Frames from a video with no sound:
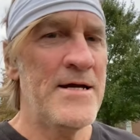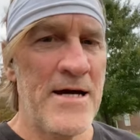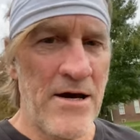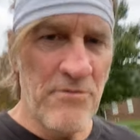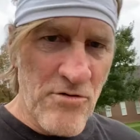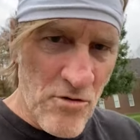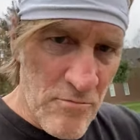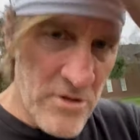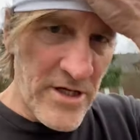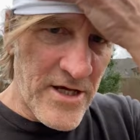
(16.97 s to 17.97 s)
I don't
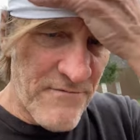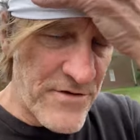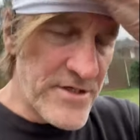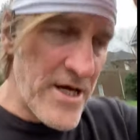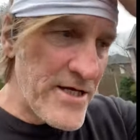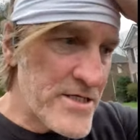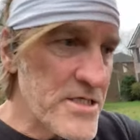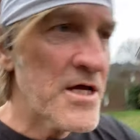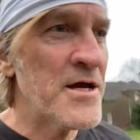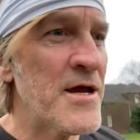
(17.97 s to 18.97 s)
normally give the
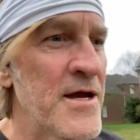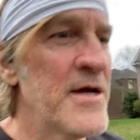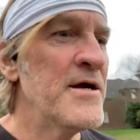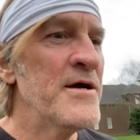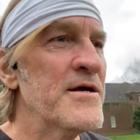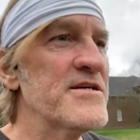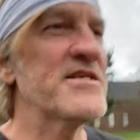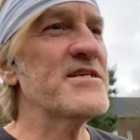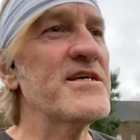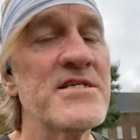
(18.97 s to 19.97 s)
dates because,
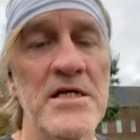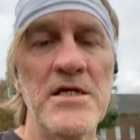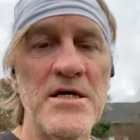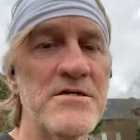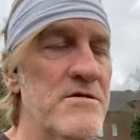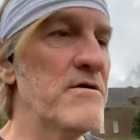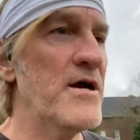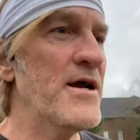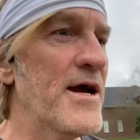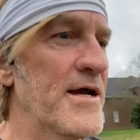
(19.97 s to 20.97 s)
as I said
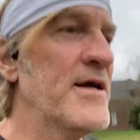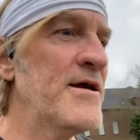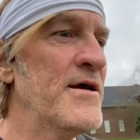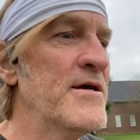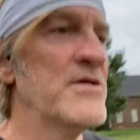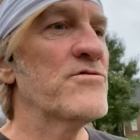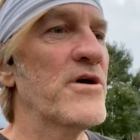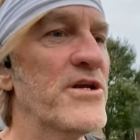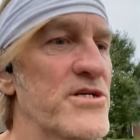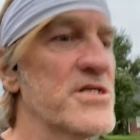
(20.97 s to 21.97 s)
yesterday, I
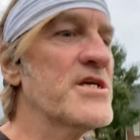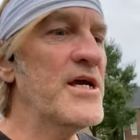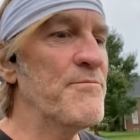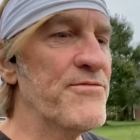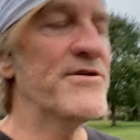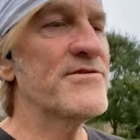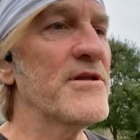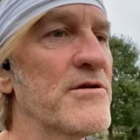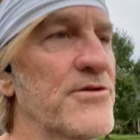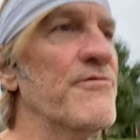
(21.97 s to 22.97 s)
try to just keep these
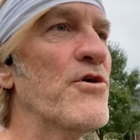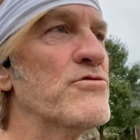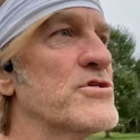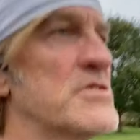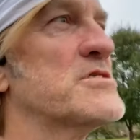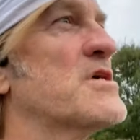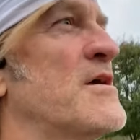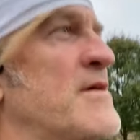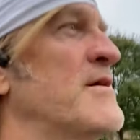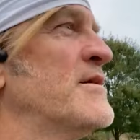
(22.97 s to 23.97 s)
little devotions
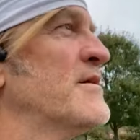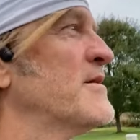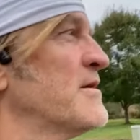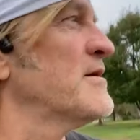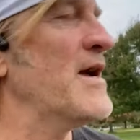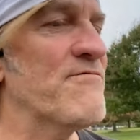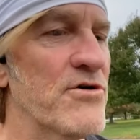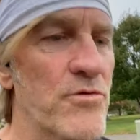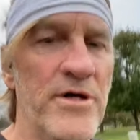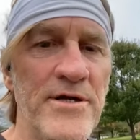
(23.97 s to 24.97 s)

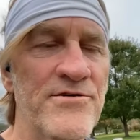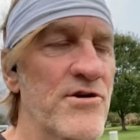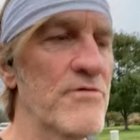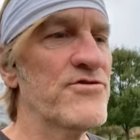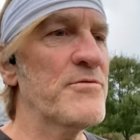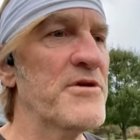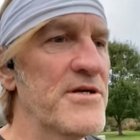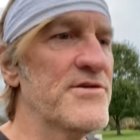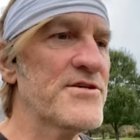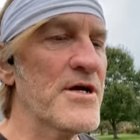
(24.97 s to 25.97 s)
evergreen. So if
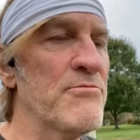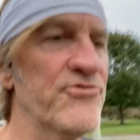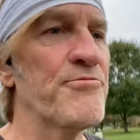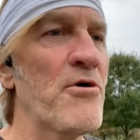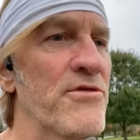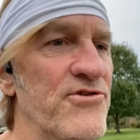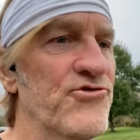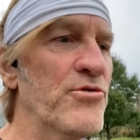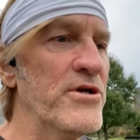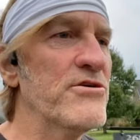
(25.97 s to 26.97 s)
somebody stumbles upon this
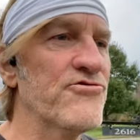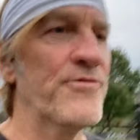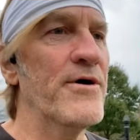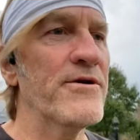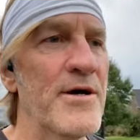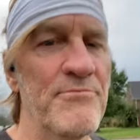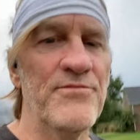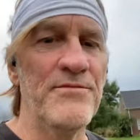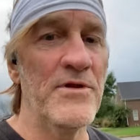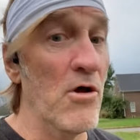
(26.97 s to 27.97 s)
20 years from now and
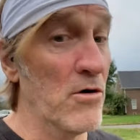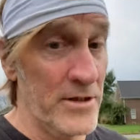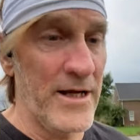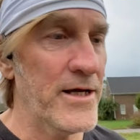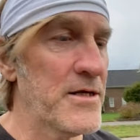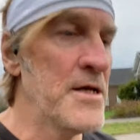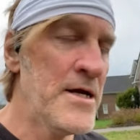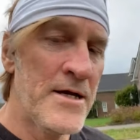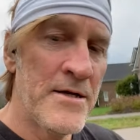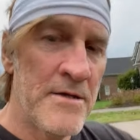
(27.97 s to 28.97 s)
I'm long dead,
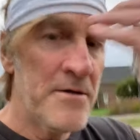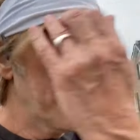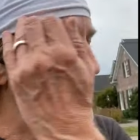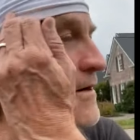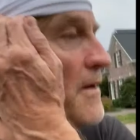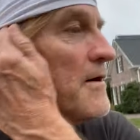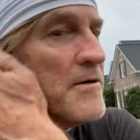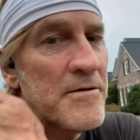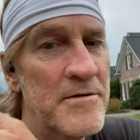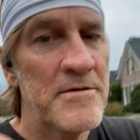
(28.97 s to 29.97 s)
uh,
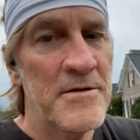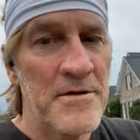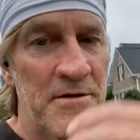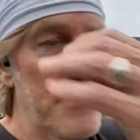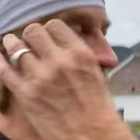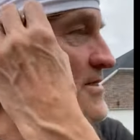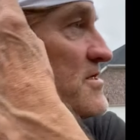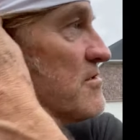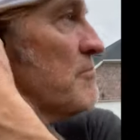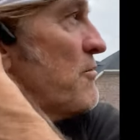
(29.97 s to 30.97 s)
they can
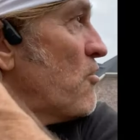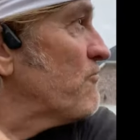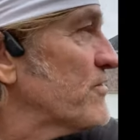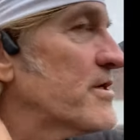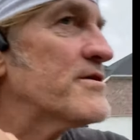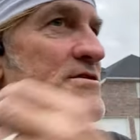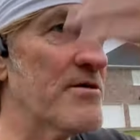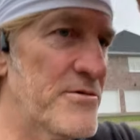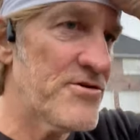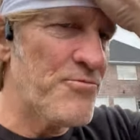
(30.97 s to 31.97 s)
still hopefully get
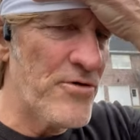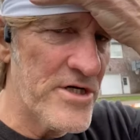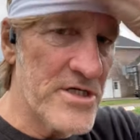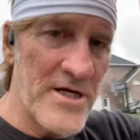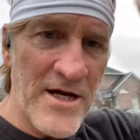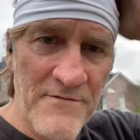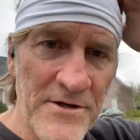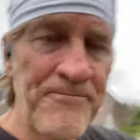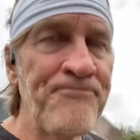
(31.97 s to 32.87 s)
some inspiration out of it.